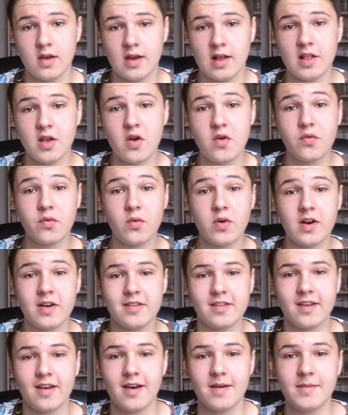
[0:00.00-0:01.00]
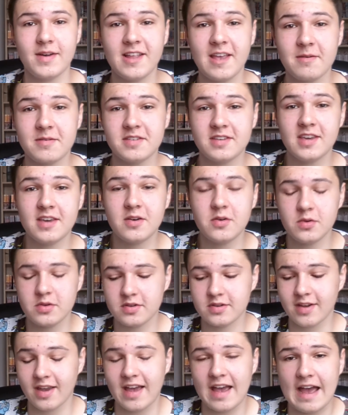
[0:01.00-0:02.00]
Hello everyone, my name is
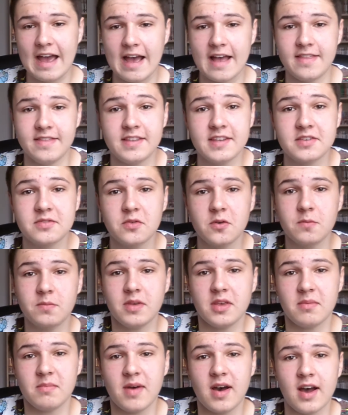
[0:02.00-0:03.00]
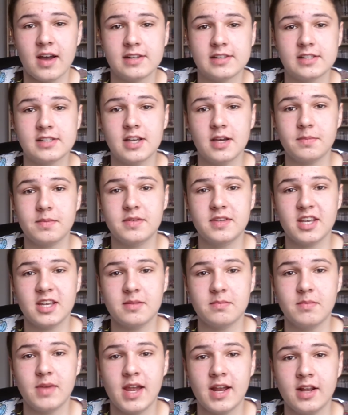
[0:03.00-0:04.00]
Kikus and this will be my top
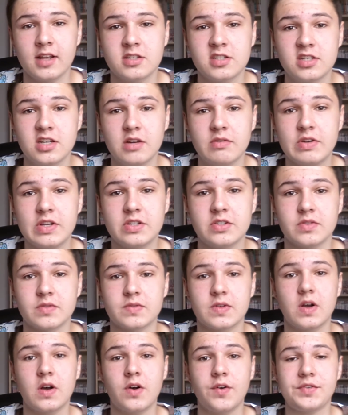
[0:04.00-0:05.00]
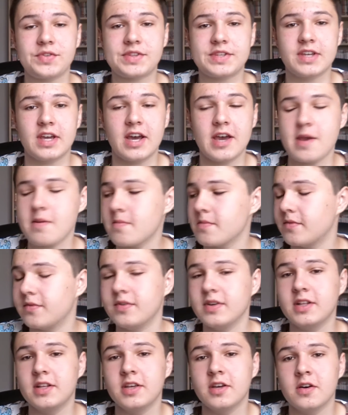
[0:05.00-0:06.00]
10 manga series of all time
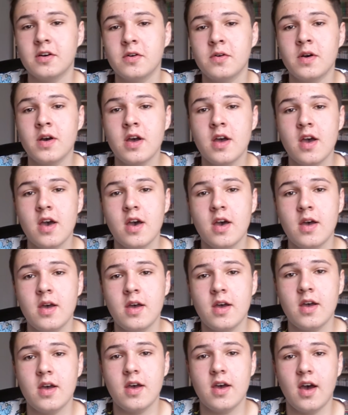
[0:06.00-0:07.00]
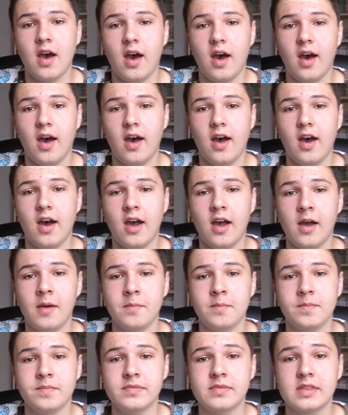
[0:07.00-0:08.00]
video.
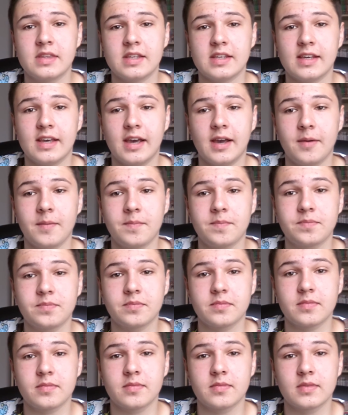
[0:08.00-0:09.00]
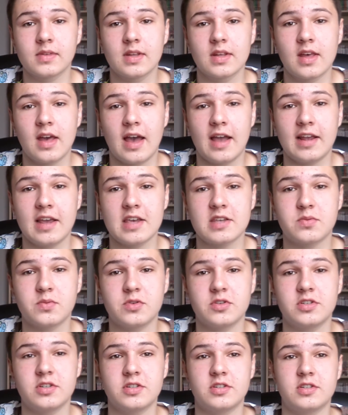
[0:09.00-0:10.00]
Yeah, I guess
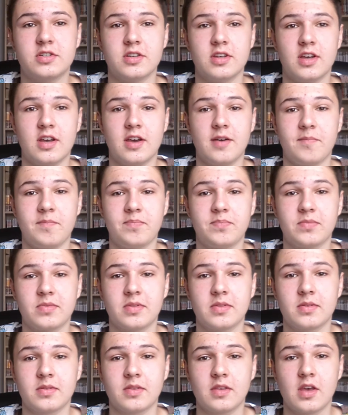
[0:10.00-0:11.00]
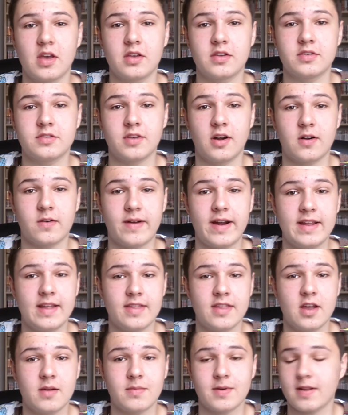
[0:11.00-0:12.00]
we just start right
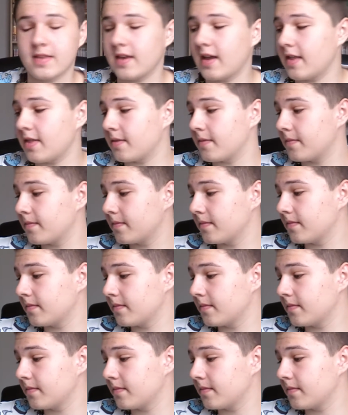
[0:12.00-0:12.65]
at number 10.